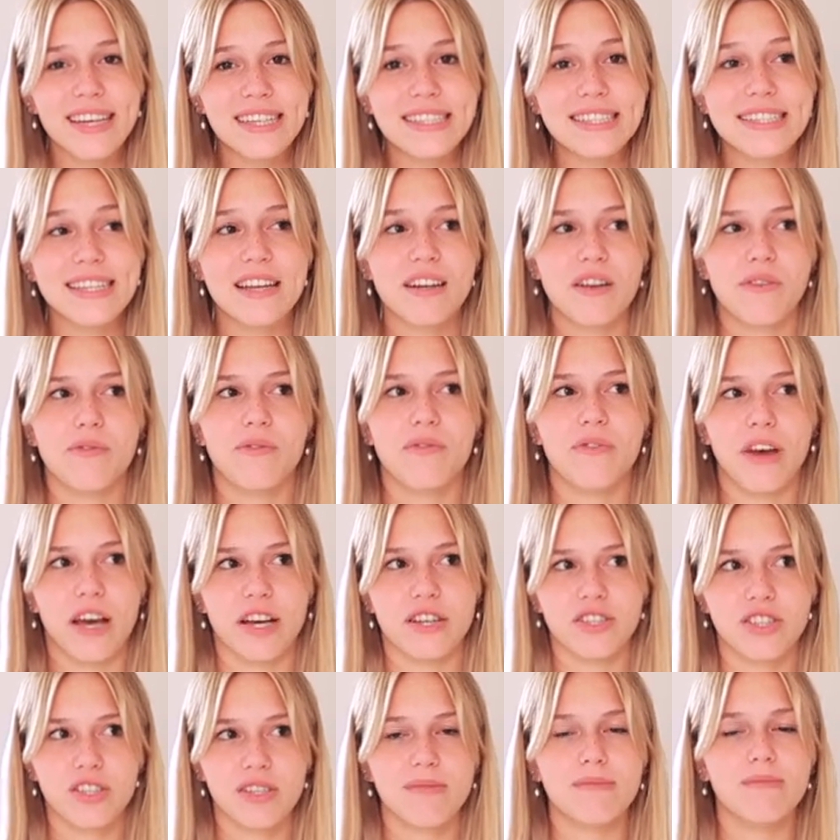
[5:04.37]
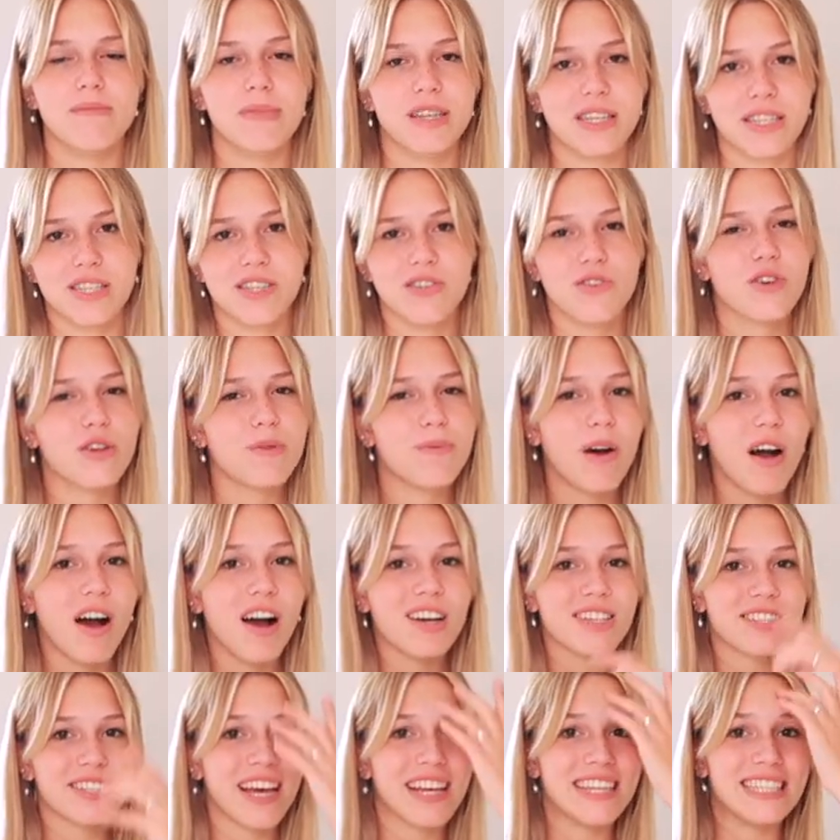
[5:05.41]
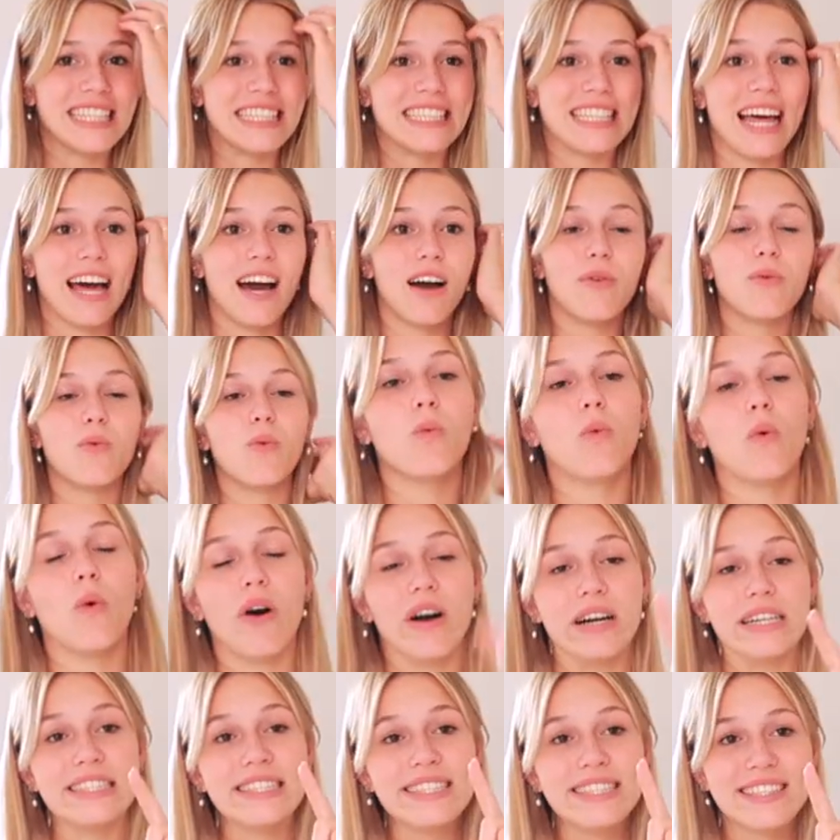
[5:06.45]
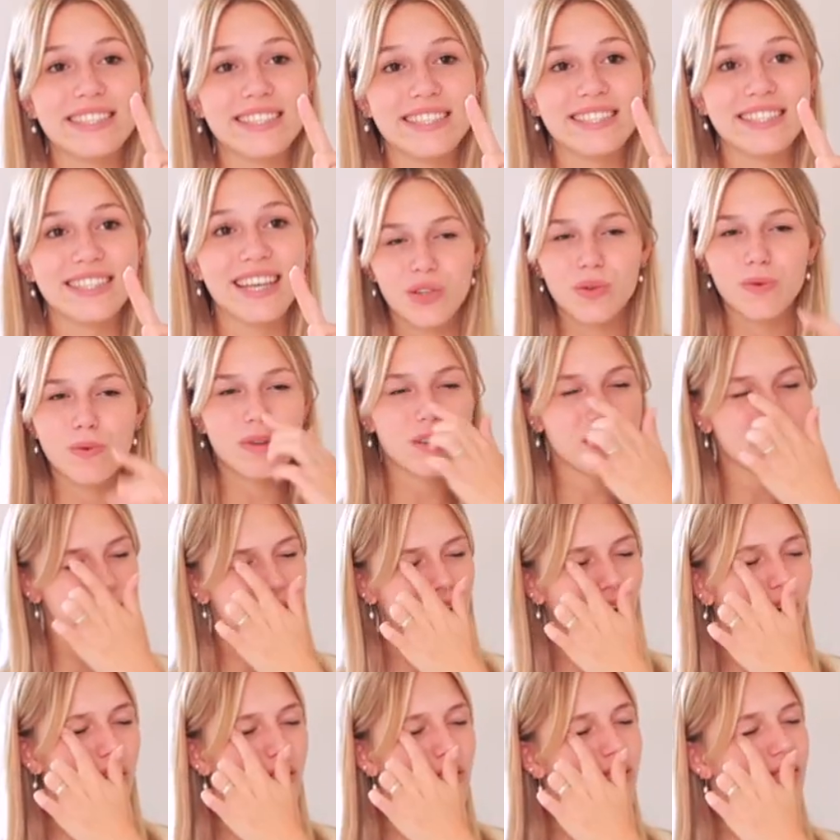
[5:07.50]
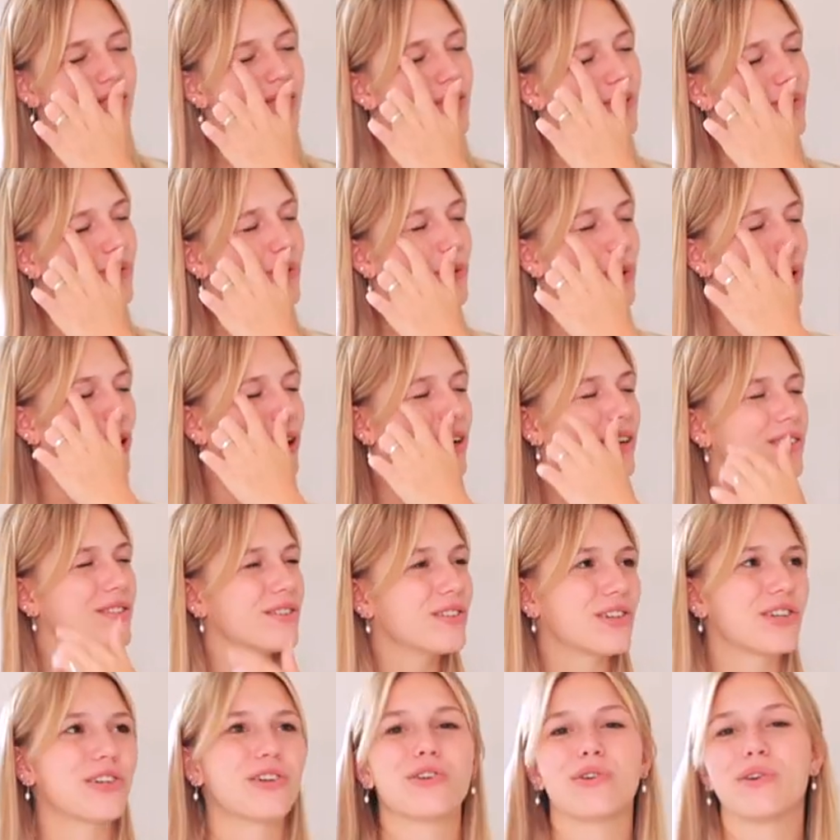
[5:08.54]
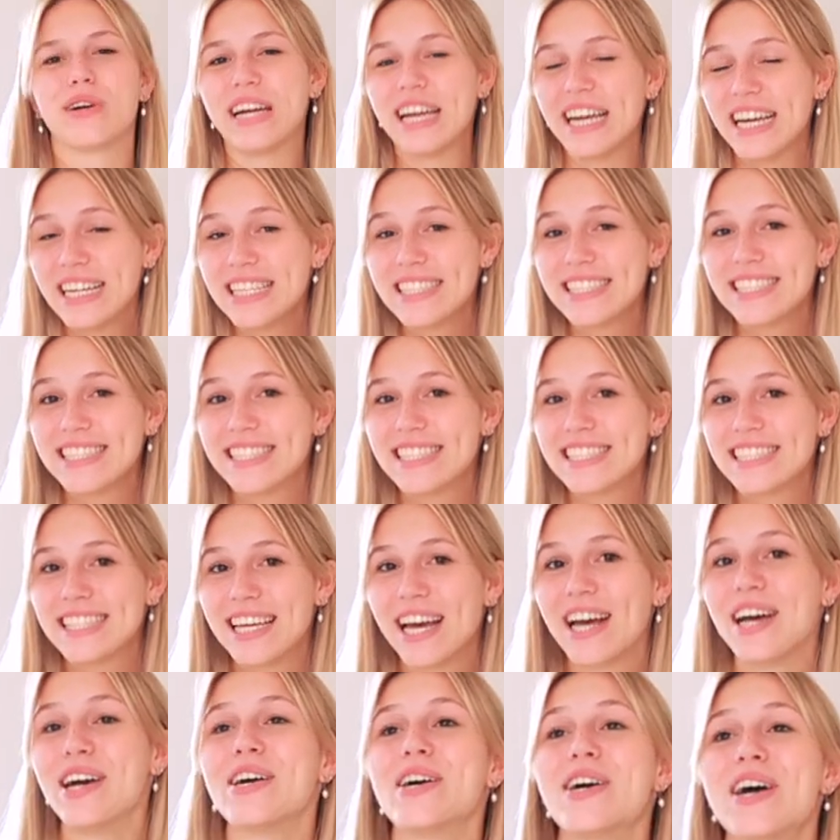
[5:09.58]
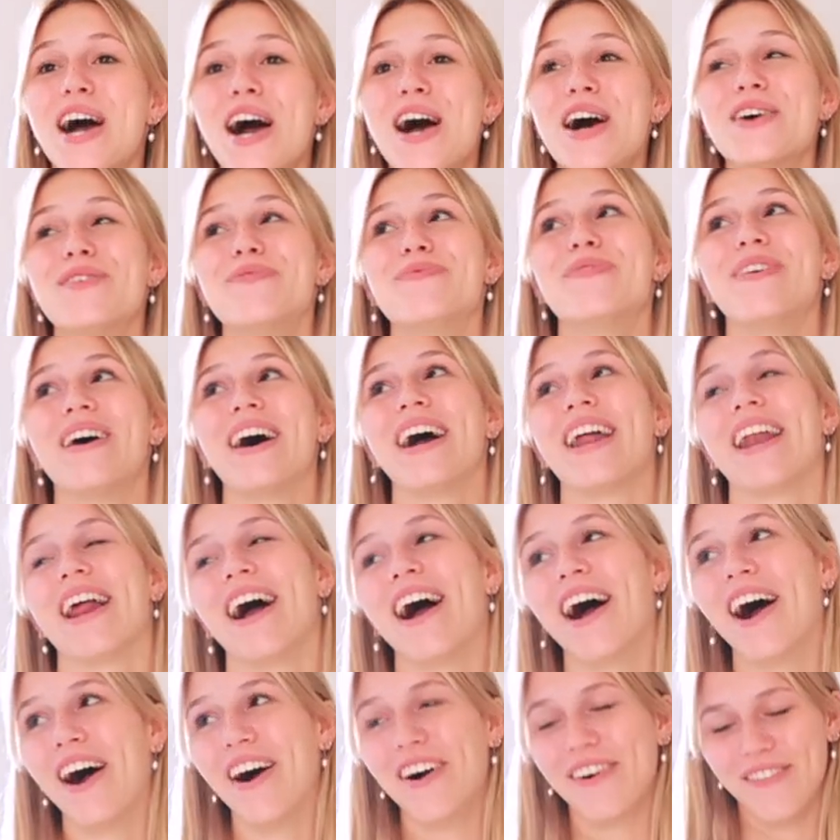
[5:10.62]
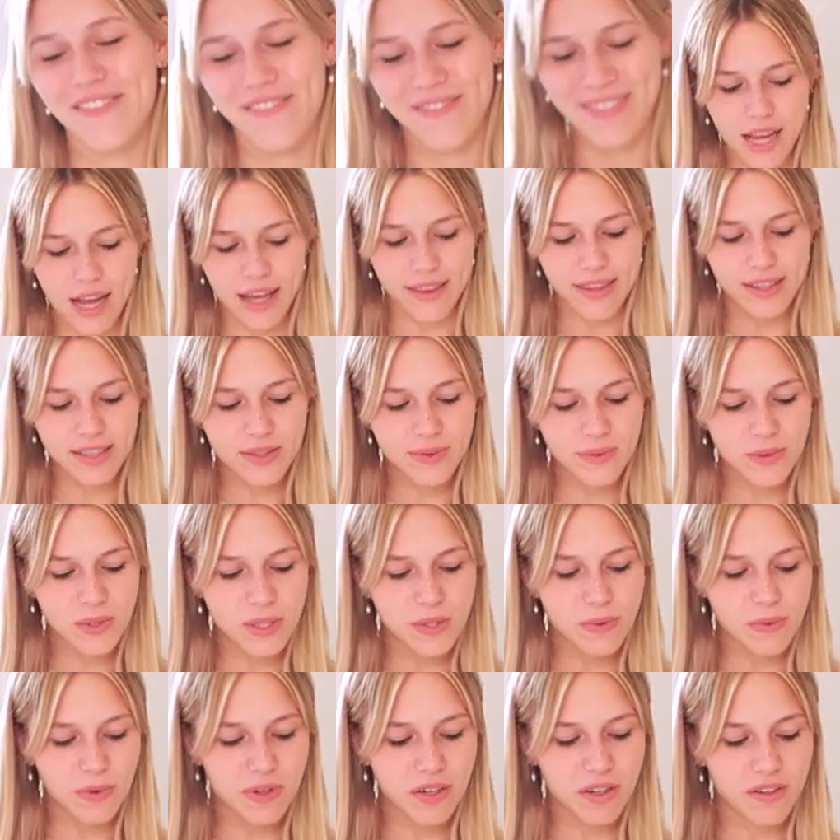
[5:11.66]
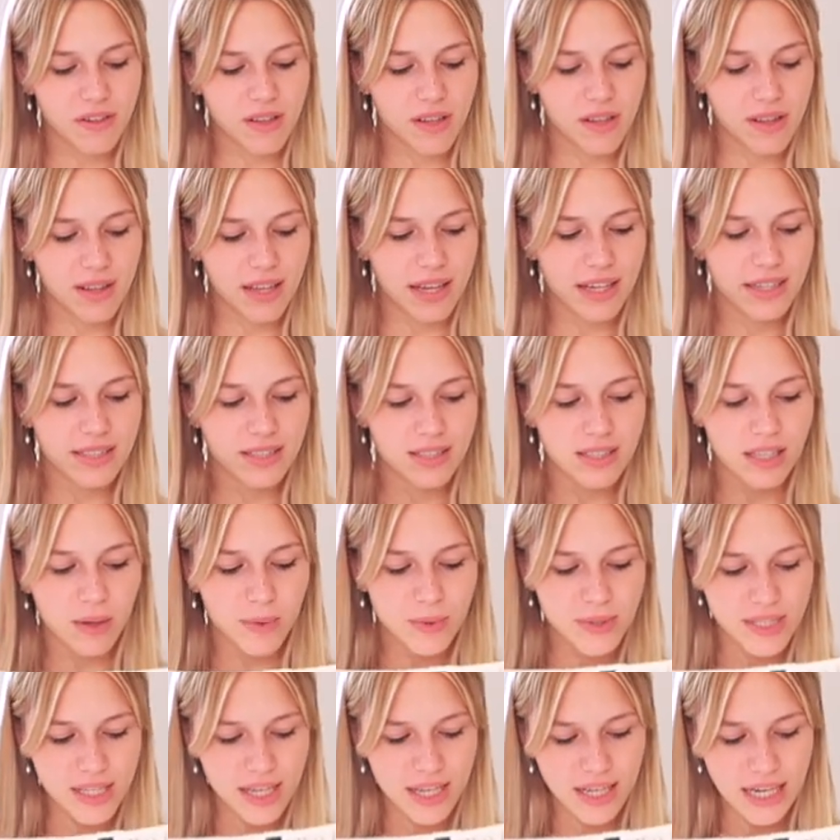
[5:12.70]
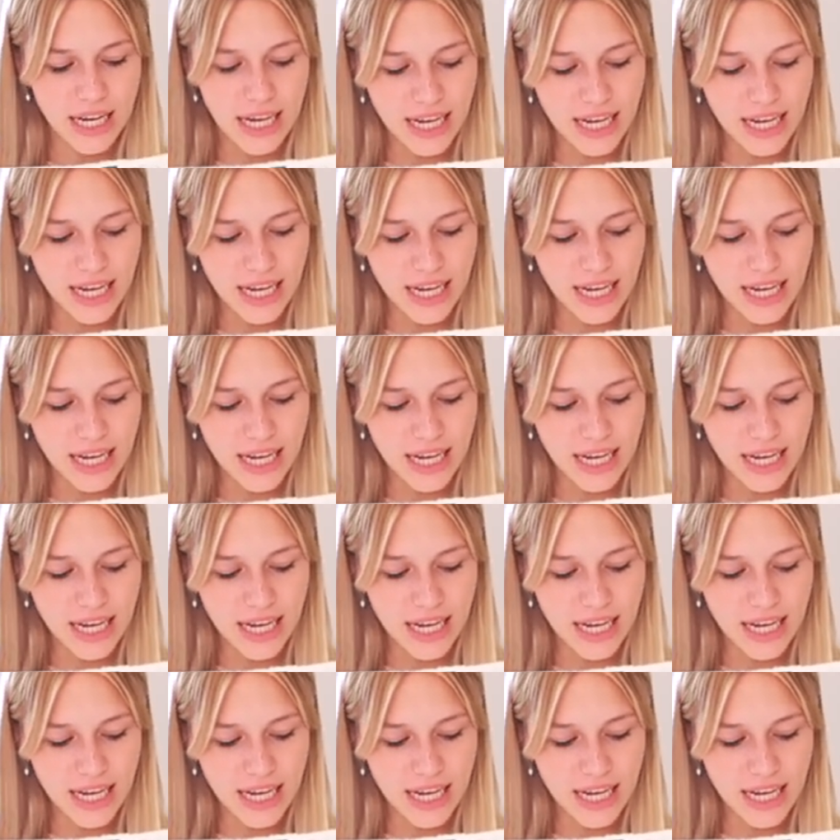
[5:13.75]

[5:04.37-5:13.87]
this in a fashion mystery box. I did that once. The results weren't great, but yeah, this was one of the things that was in